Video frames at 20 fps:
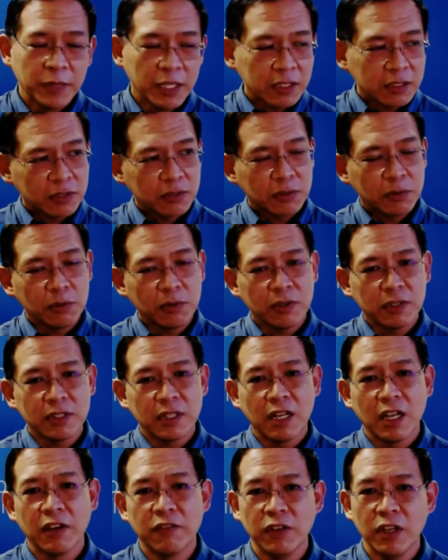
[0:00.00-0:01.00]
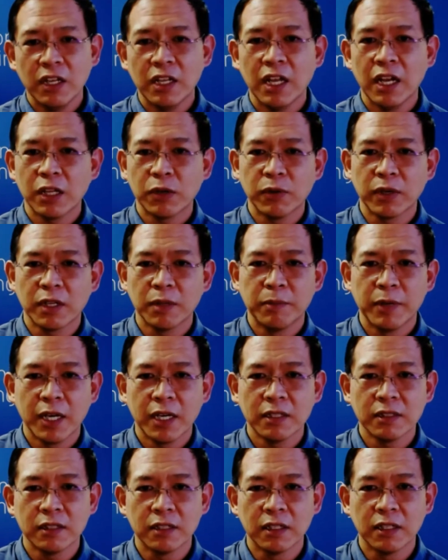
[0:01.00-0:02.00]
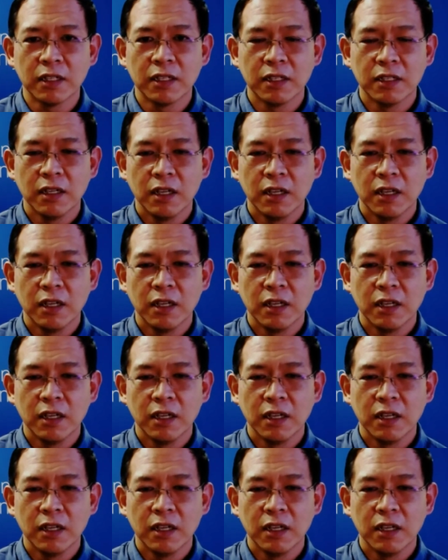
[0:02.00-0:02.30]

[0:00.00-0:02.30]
It's stores that have inadequate capacity.